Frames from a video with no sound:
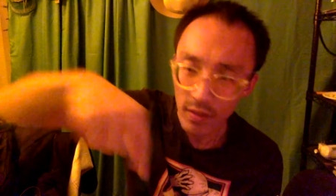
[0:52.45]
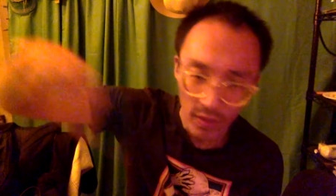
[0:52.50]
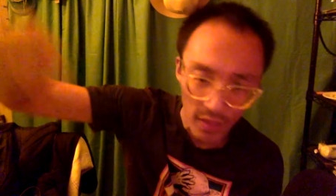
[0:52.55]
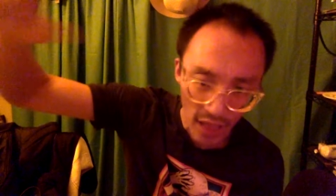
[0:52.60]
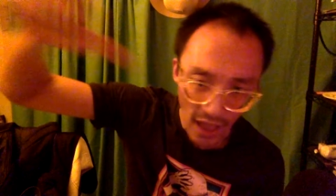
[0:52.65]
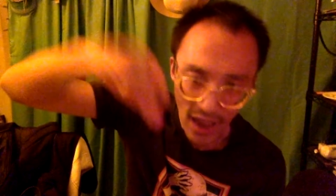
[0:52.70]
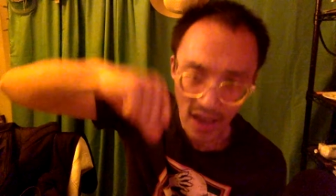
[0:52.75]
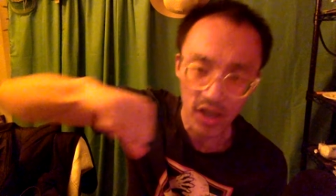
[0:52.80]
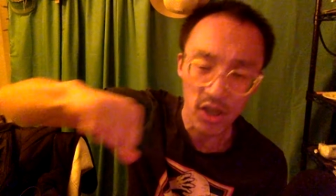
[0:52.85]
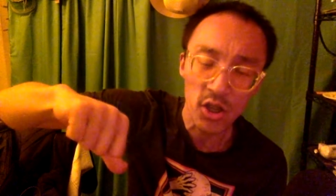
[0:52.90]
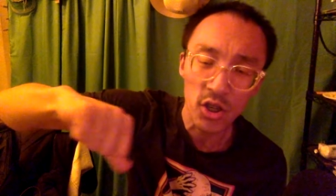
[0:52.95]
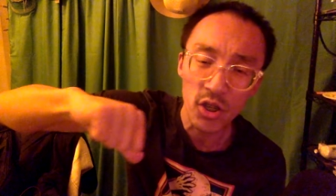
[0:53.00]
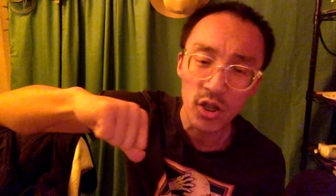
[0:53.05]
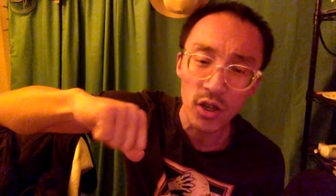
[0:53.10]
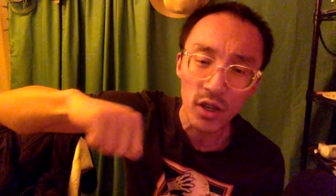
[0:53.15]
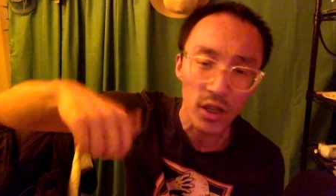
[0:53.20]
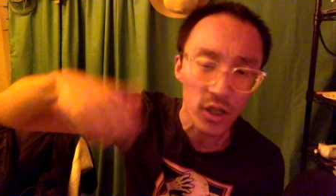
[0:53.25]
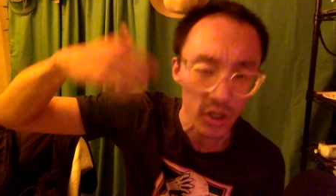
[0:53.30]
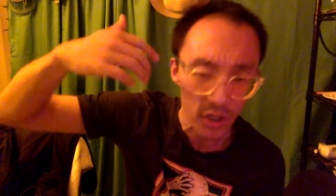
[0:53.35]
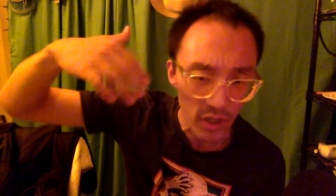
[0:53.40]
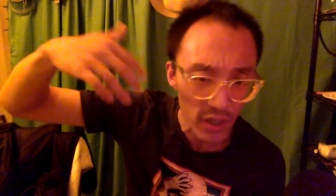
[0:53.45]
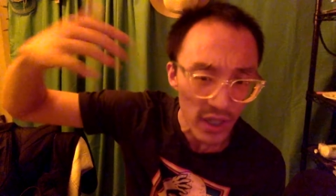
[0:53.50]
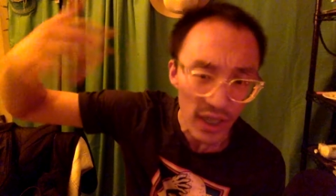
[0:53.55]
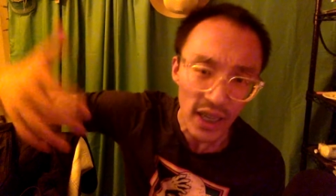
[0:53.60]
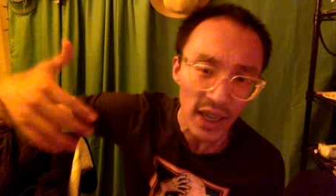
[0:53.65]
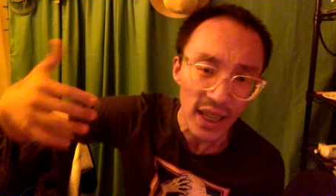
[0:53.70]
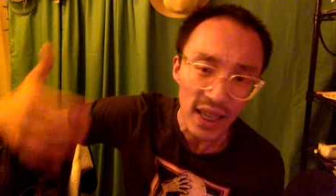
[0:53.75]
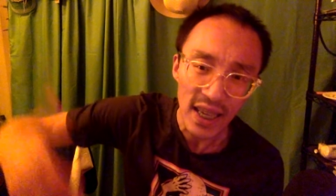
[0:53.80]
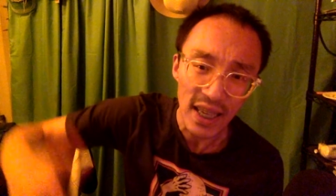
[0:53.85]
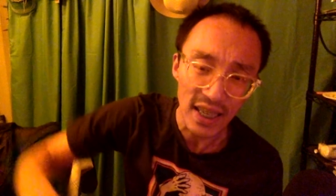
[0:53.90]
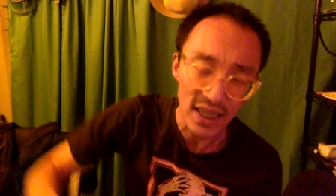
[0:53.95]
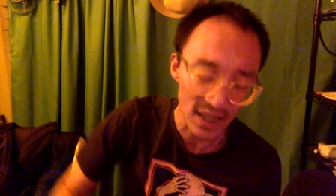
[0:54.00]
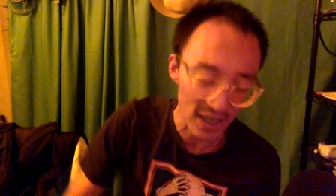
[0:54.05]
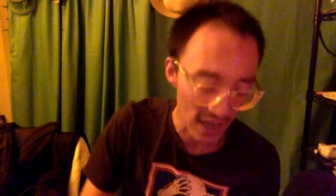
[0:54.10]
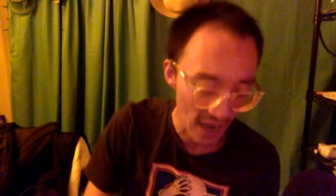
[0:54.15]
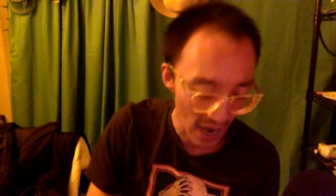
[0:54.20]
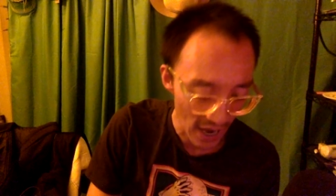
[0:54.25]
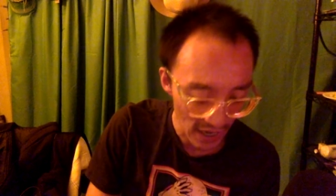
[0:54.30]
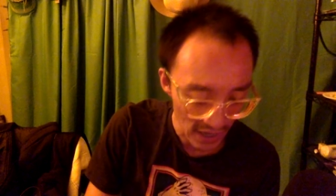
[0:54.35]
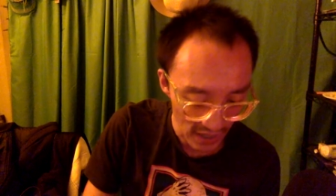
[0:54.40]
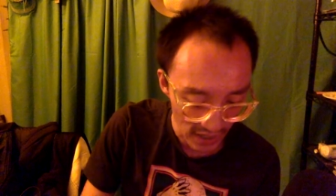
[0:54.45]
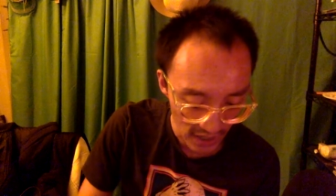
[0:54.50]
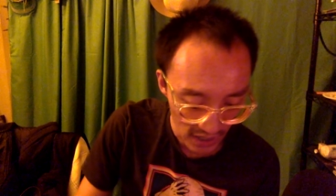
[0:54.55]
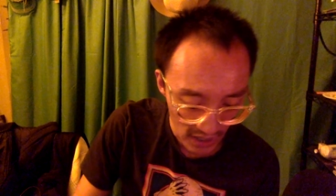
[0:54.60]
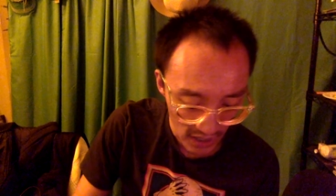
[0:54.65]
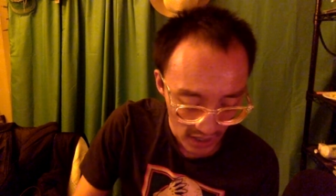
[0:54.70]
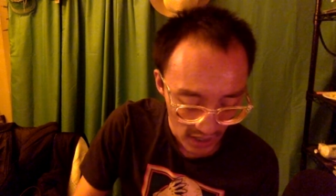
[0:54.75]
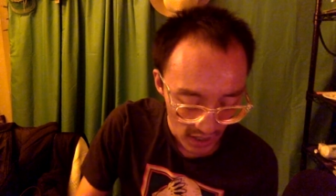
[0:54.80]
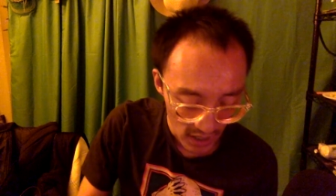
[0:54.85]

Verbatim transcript: last year i started getting anxiety